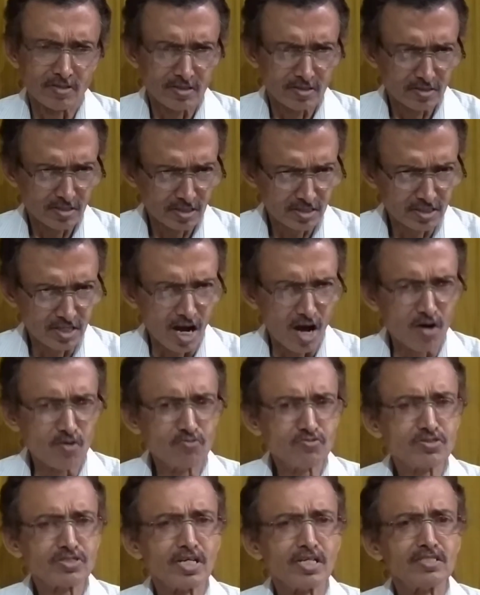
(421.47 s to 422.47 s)
the
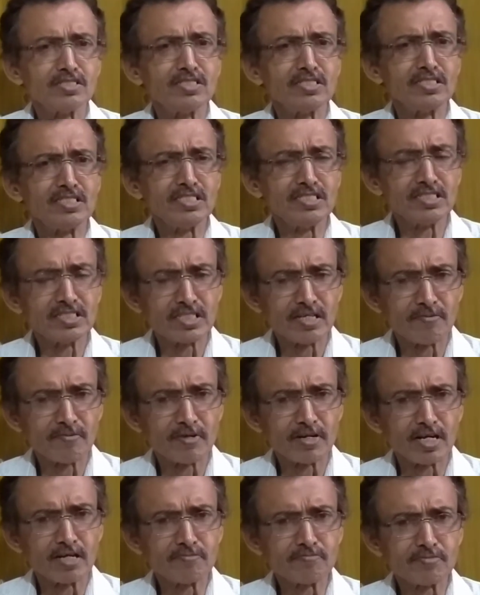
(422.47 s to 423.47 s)
towns and cities
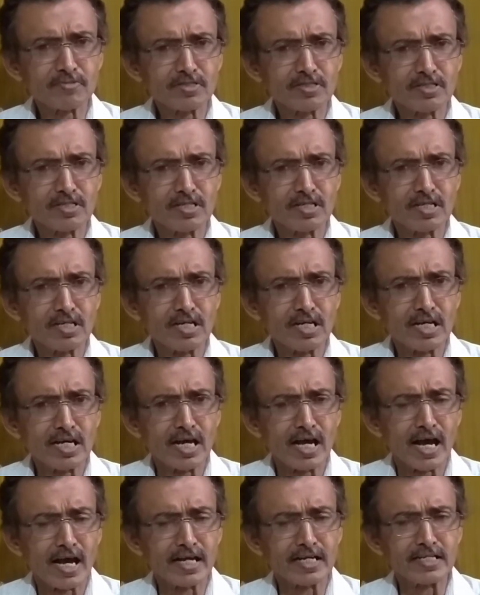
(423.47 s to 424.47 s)
developed,
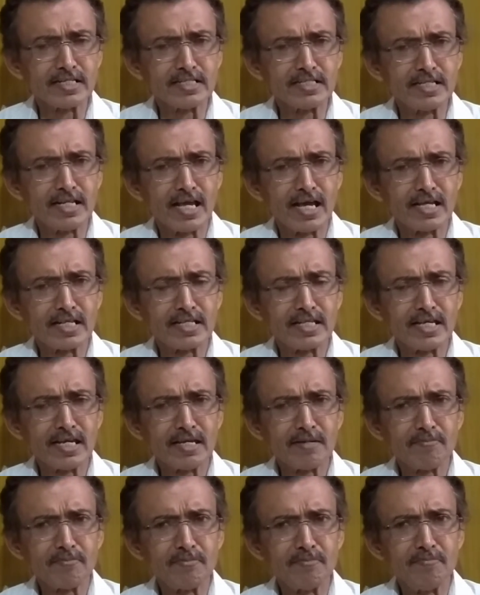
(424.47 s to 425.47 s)
and
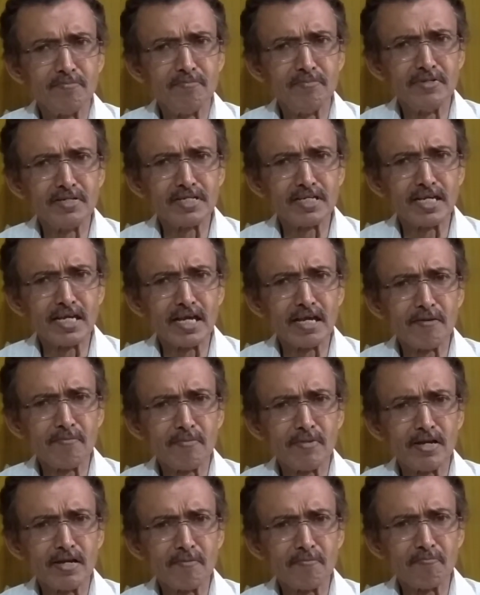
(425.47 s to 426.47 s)
they became
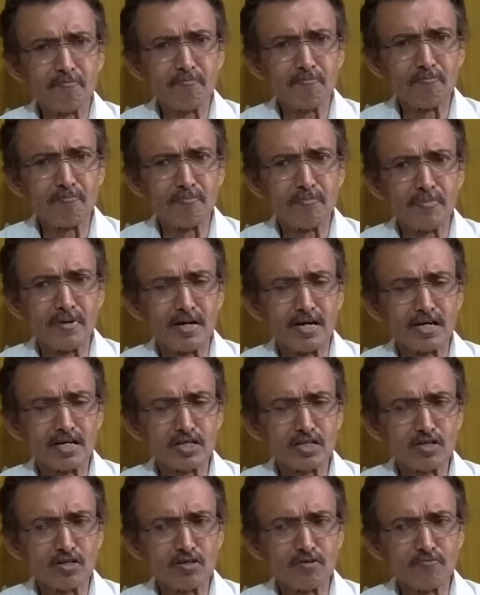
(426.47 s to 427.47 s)
a
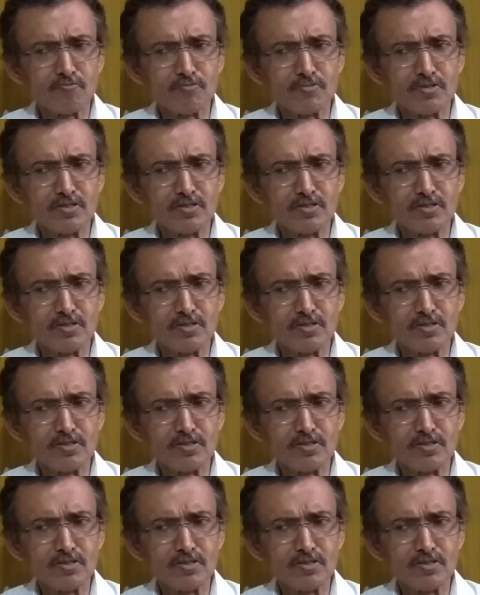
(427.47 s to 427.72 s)
part of